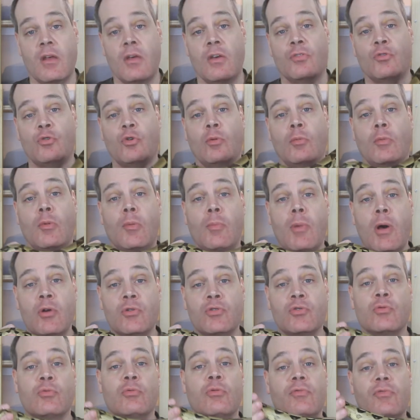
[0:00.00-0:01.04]
So I'm about
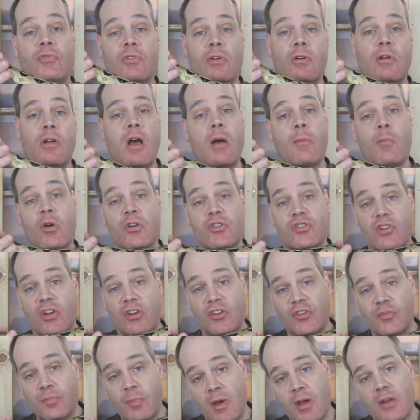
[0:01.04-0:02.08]
to reveal how much I
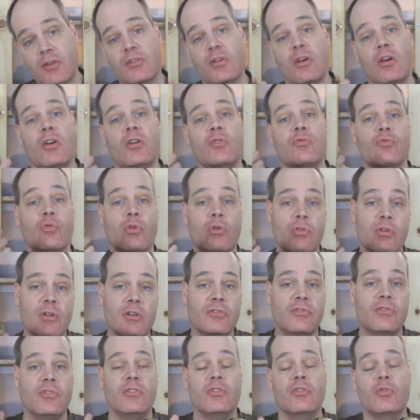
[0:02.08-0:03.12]
spent on
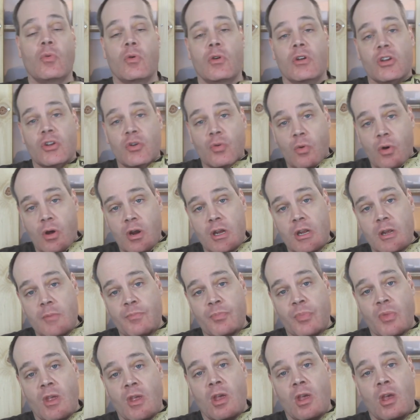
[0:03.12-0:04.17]
rodents in 2020,
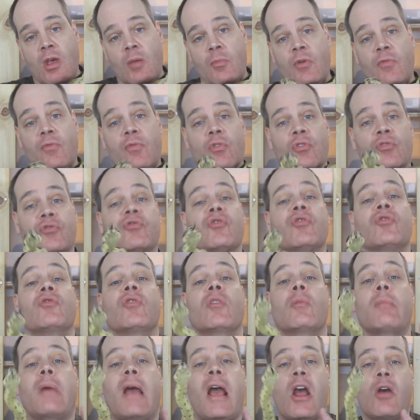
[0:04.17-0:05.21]
but first just
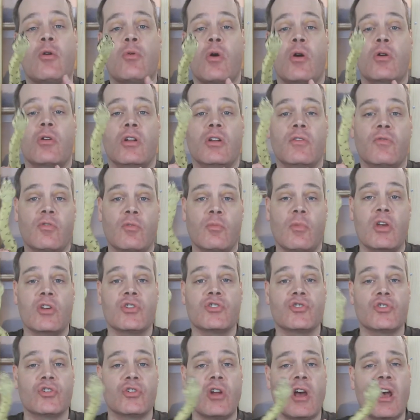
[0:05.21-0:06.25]
some background
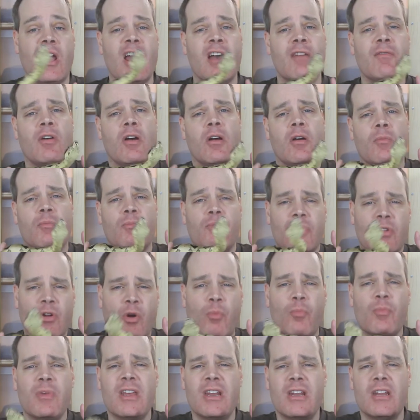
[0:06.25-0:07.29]
information. I have a, you know,
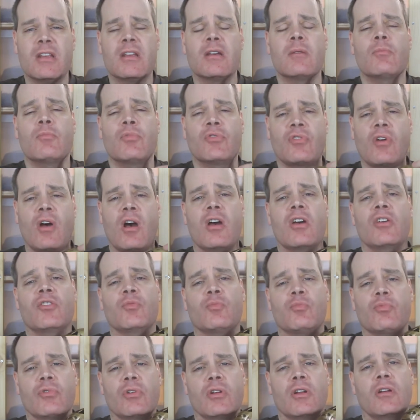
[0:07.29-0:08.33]

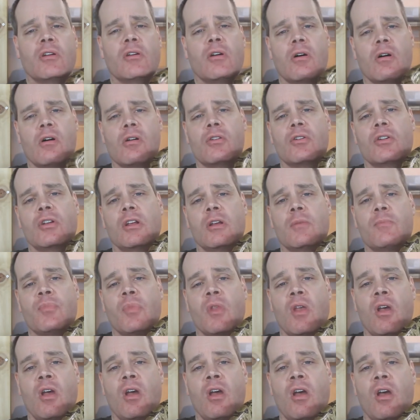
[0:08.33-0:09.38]
medium-sized breeding colony.
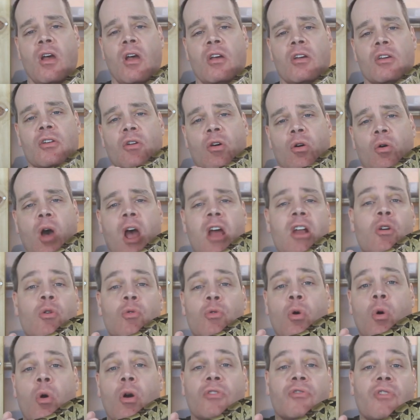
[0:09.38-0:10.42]
You know, I don't
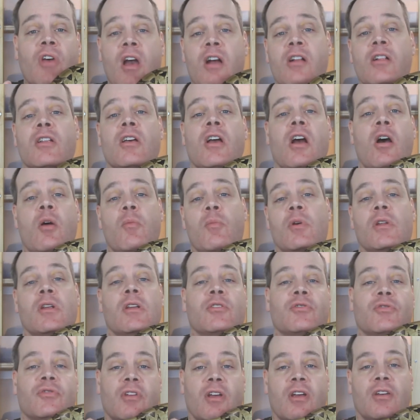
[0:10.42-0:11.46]
know exactly how many
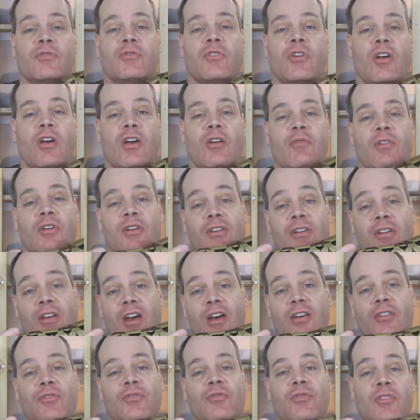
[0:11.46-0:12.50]
snakes I have. I get
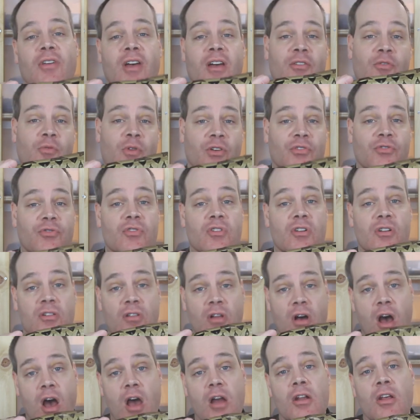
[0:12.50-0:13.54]
asked that question a
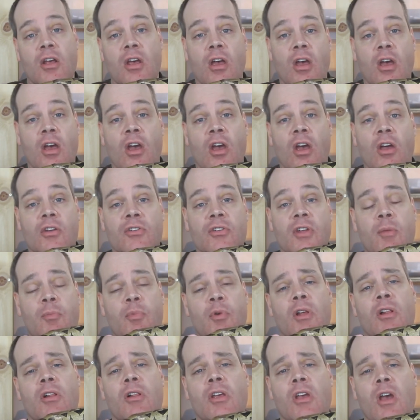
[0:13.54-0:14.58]
lot.
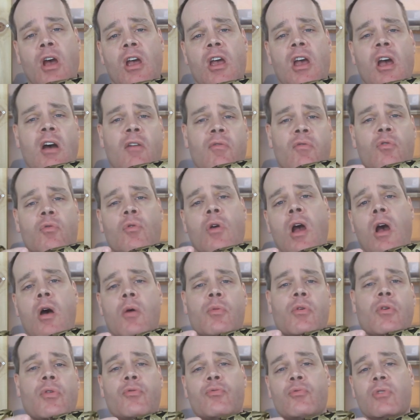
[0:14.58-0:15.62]
Typically, I have around
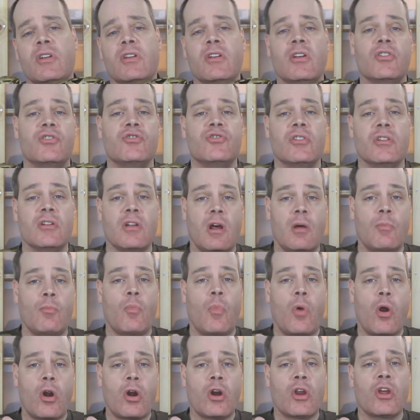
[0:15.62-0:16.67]
the 3-digit
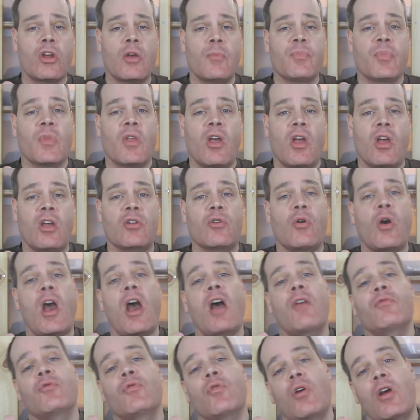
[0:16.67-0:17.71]
mark. You know,
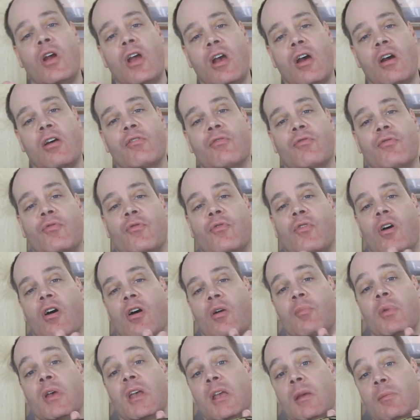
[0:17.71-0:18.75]
after I
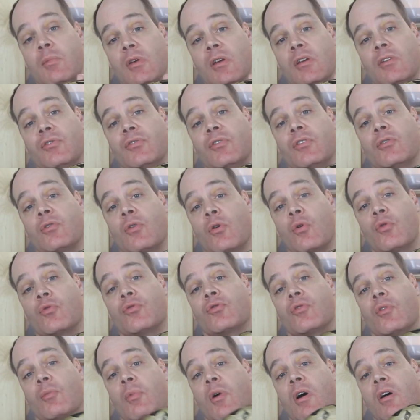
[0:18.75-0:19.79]
have babies, it
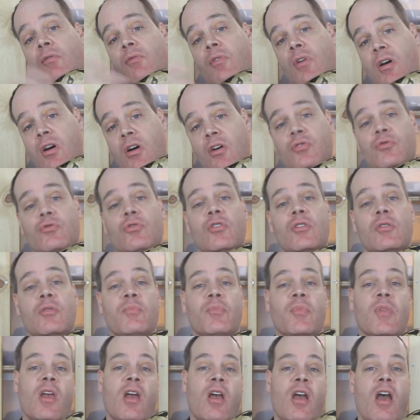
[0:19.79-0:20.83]
goes above 100.
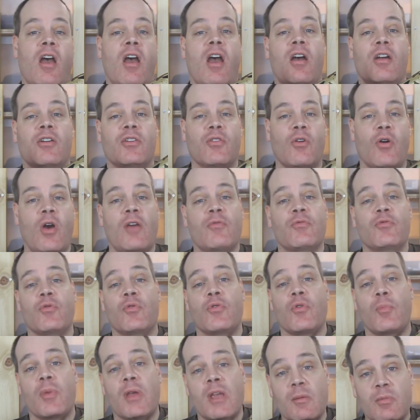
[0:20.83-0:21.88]
you know, after
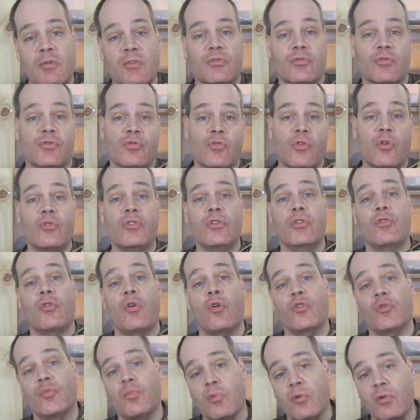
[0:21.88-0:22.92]
the babies are sold, it
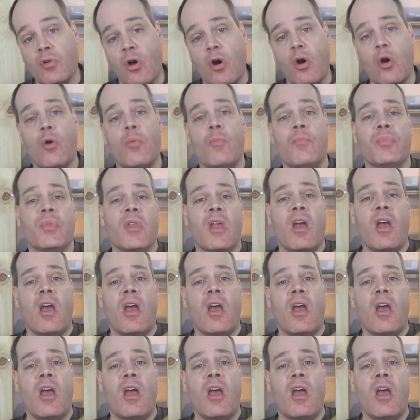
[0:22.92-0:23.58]
goes below.